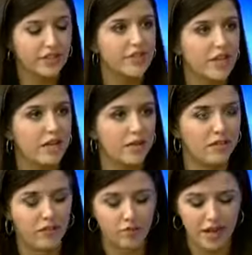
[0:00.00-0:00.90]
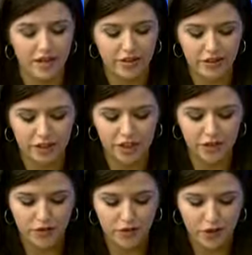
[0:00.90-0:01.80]
the statement from the
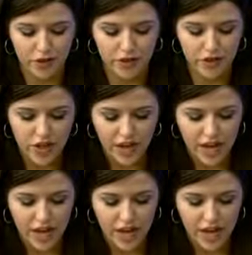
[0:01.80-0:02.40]
editor-in-chief of Reuters,